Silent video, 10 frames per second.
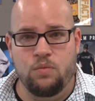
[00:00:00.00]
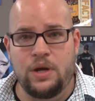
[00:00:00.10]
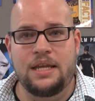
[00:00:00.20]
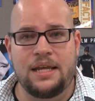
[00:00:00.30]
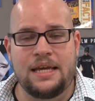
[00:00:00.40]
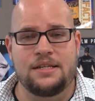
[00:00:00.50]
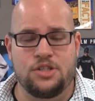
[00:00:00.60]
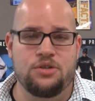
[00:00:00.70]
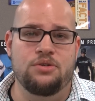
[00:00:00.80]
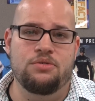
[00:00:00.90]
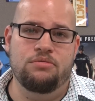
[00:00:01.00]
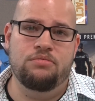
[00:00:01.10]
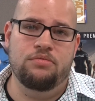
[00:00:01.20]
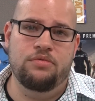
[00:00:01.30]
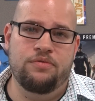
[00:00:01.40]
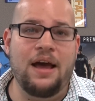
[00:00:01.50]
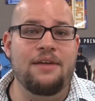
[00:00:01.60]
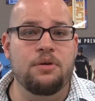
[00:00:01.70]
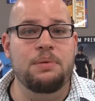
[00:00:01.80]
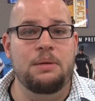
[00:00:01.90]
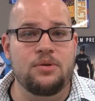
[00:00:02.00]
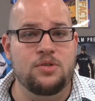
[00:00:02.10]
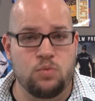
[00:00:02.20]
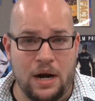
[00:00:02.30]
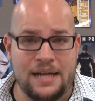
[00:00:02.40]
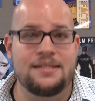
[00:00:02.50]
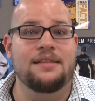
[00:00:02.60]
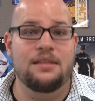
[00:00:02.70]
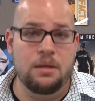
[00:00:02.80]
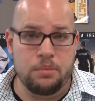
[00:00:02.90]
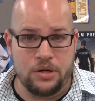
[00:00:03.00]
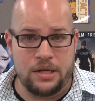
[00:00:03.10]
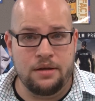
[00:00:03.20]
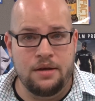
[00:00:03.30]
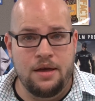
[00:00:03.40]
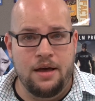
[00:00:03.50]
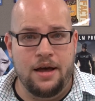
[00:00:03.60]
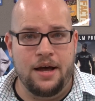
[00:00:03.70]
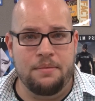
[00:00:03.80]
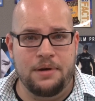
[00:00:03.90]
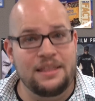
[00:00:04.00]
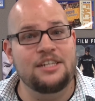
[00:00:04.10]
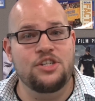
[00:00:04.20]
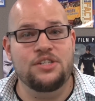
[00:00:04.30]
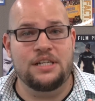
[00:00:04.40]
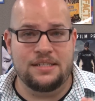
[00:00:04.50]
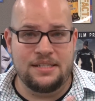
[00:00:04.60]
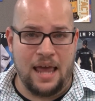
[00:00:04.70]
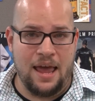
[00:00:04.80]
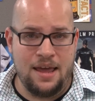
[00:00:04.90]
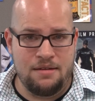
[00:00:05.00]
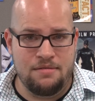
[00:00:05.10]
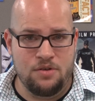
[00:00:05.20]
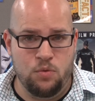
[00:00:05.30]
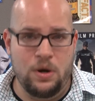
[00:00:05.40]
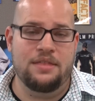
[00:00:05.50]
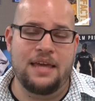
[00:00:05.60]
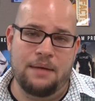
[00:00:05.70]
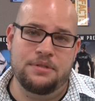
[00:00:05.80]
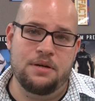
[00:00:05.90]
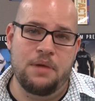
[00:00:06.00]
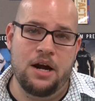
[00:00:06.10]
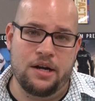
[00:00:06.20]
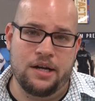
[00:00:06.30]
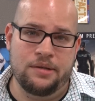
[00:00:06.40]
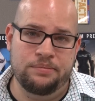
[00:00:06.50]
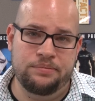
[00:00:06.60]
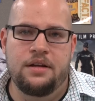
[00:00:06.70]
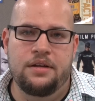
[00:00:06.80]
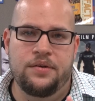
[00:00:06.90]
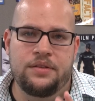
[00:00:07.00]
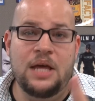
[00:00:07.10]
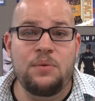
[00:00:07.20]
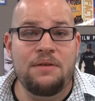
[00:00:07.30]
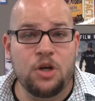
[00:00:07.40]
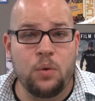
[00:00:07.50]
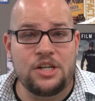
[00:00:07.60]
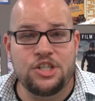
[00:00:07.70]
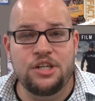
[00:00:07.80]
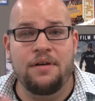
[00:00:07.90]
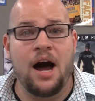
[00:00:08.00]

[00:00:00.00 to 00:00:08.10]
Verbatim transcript: we need to fight for people's rights and liberty. Um, I think she's going to stay with Captain America. Then we have the question of